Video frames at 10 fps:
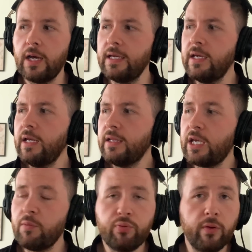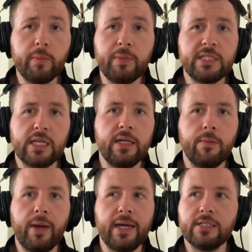Like they can probably
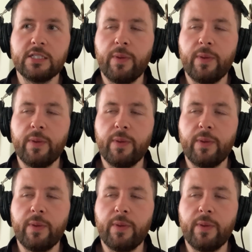send him back to